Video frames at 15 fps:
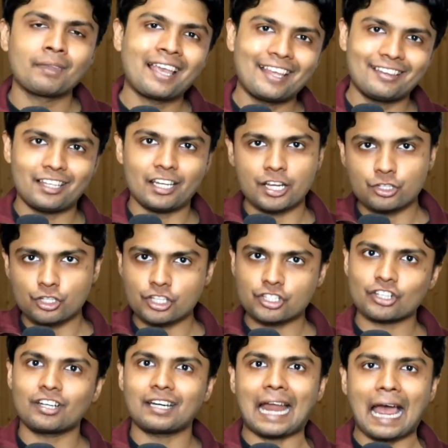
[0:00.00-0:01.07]
And then I
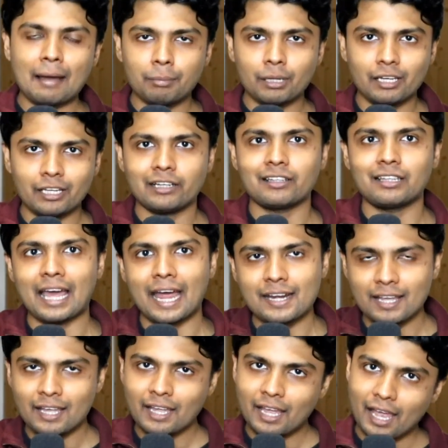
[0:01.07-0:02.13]
just grab a link to that
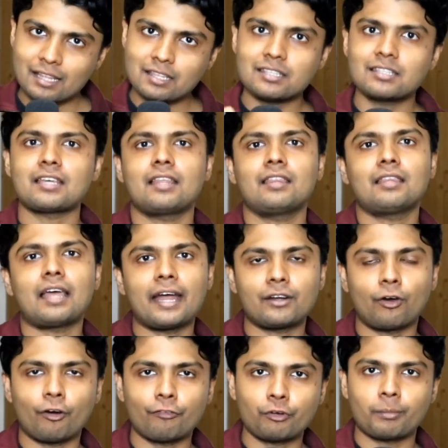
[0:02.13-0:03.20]
and send that
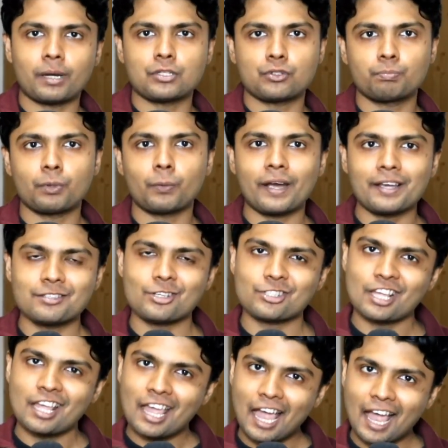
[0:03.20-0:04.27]
off to my supervisors.
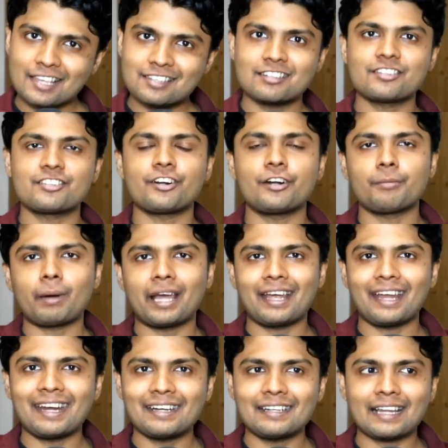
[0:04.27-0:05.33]
As a result, my
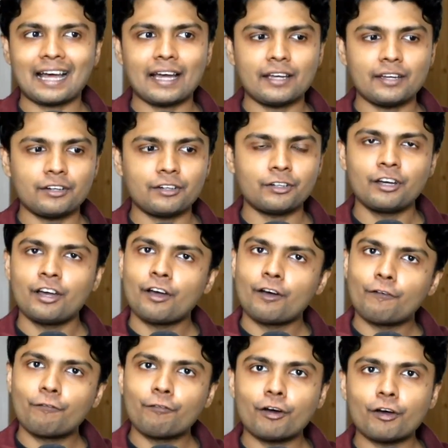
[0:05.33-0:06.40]
entire
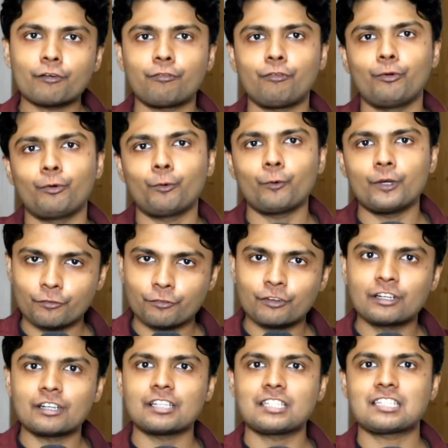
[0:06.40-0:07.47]
workflow is
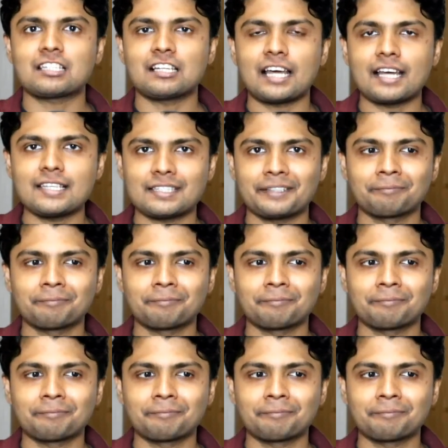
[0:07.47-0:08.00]
crystallized.